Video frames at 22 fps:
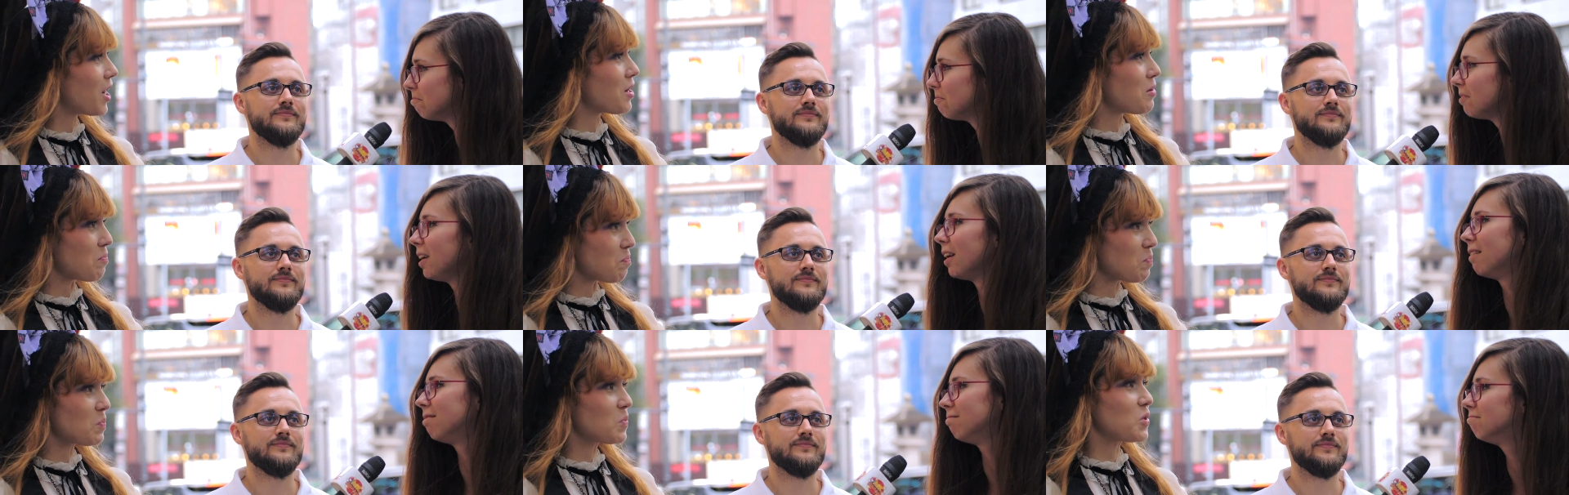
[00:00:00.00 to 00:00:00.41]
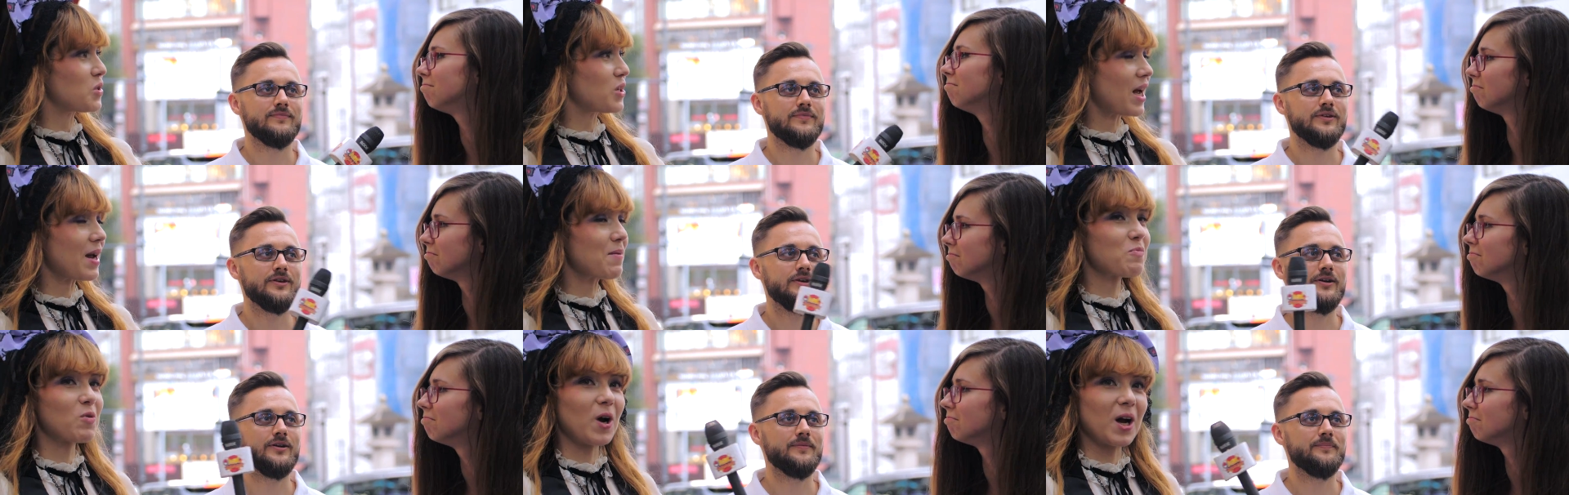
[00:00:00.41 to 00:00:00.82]
Speaker 1: Yeah,
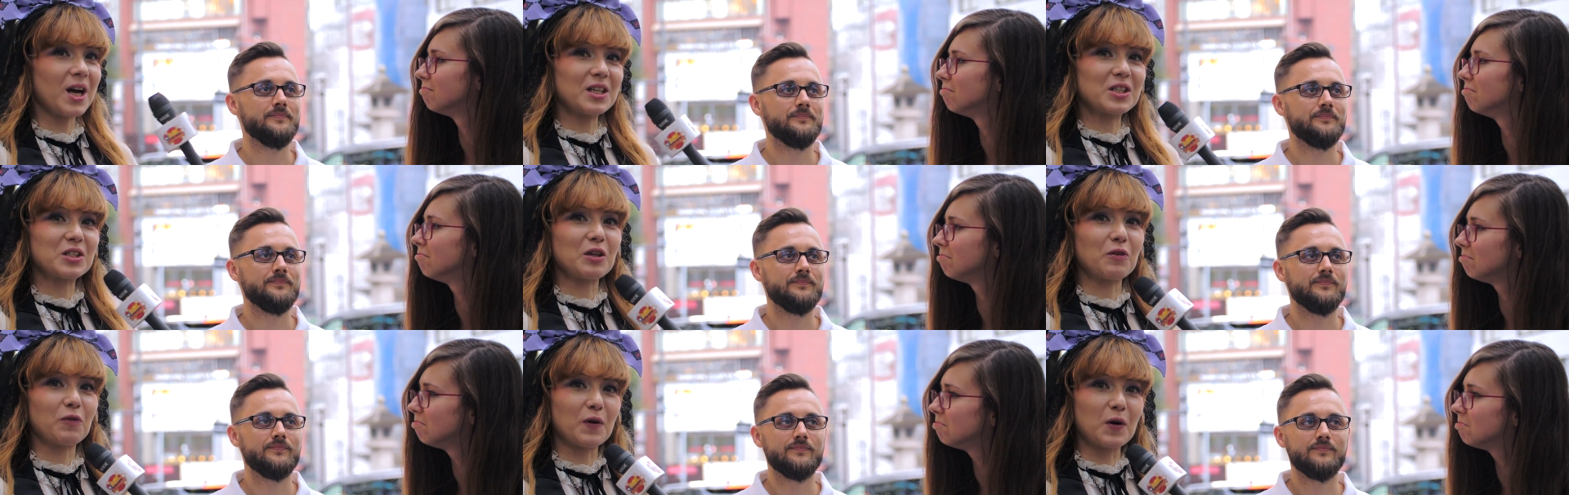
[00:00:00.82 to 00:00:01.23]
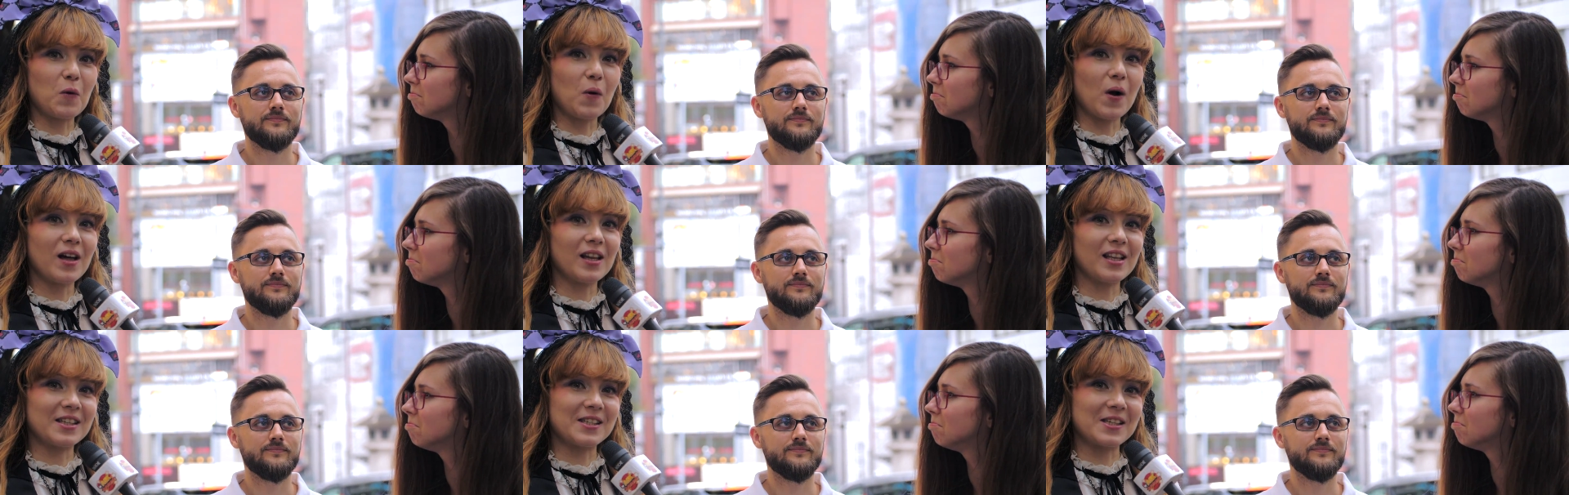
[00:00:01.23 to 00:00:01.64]
same price, different
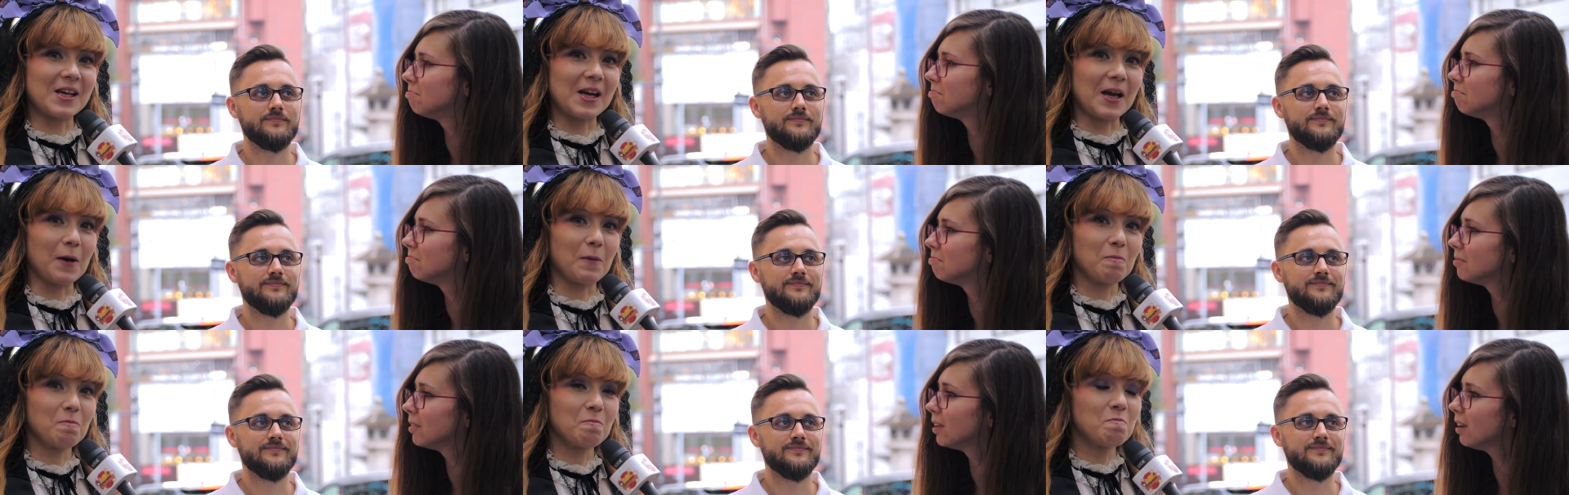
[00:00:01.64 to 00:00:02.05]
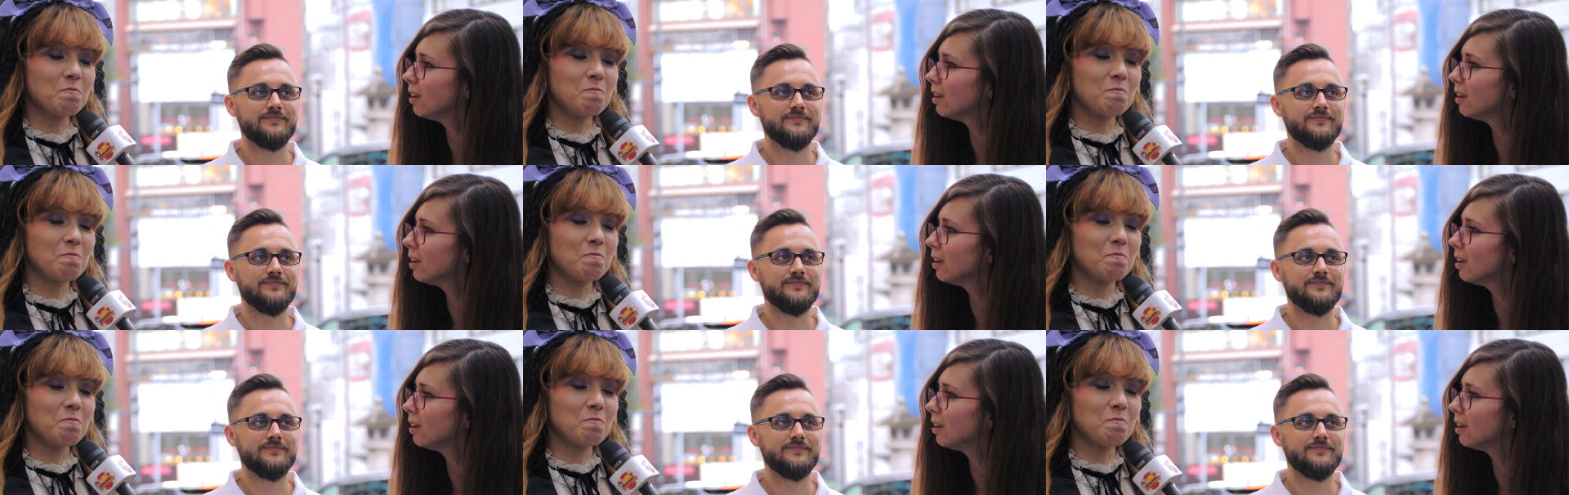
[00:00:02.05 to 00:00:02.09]
quality.